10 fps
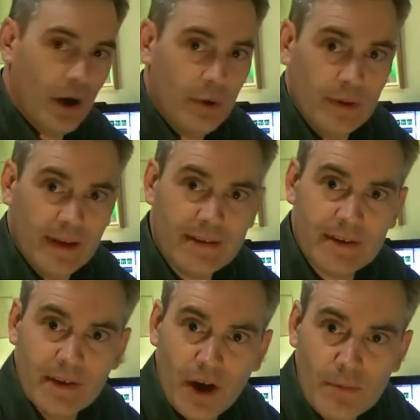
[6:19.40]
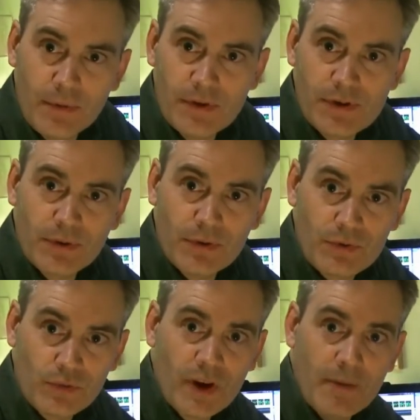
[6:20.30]
Olite, an open source
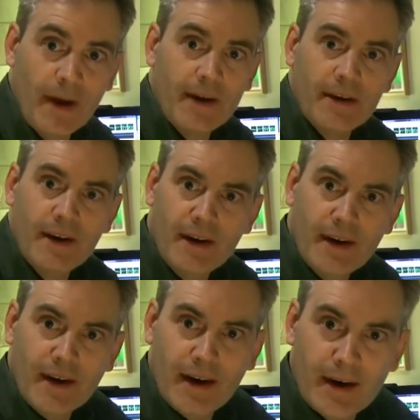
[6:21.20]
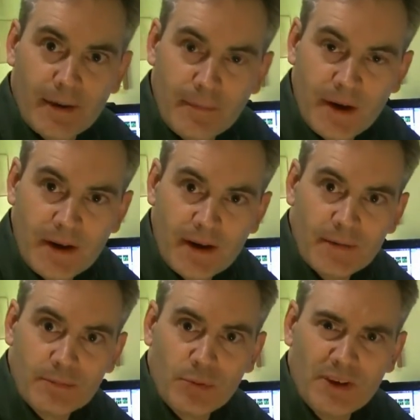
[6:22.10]
remake,
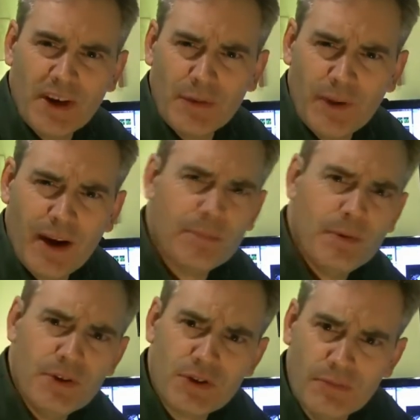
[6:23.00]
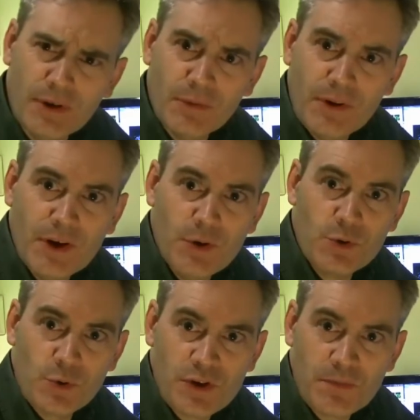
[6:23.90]
probably done without permission, but with
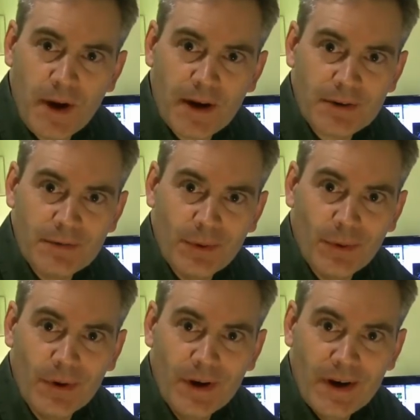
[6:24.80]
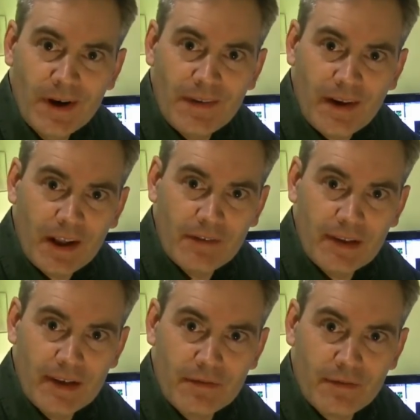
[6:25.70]
huge respect for the kind of
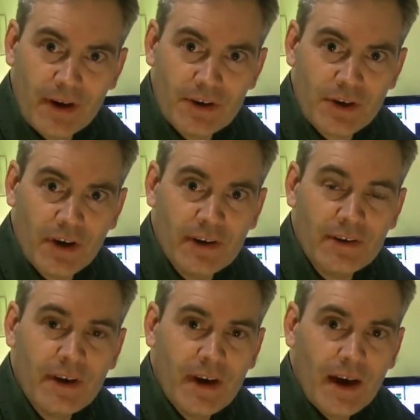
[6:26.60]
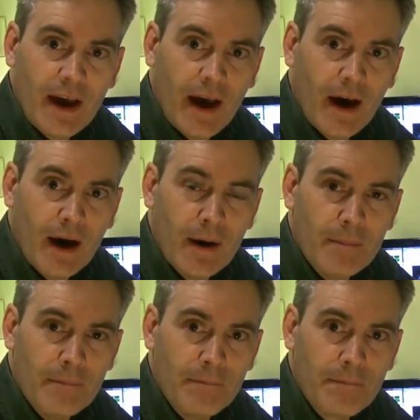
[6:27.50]
Elite franchise.
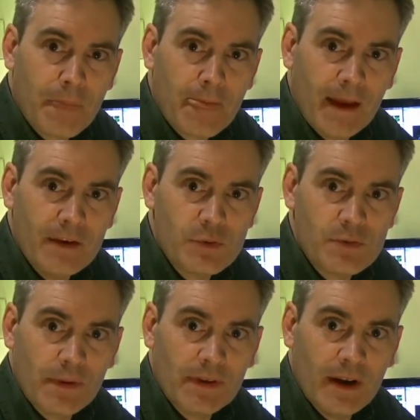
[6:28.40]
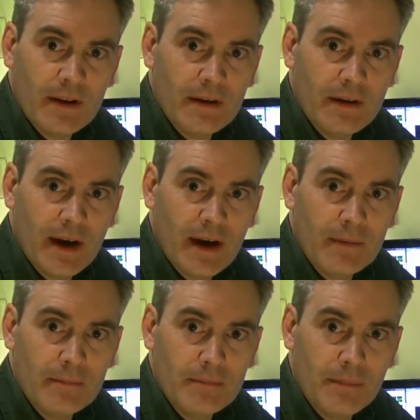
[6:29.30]
And this was done
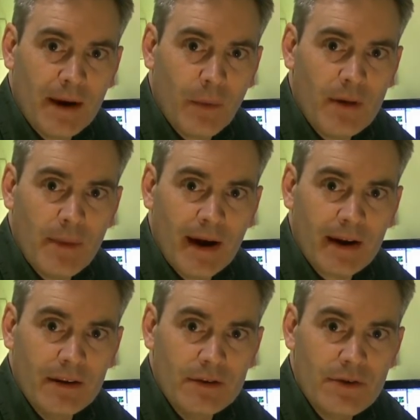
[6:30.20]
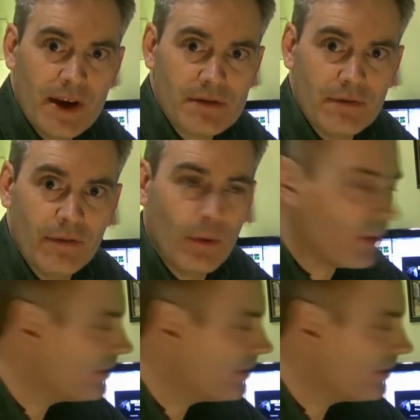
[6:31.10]
way back in 2004, I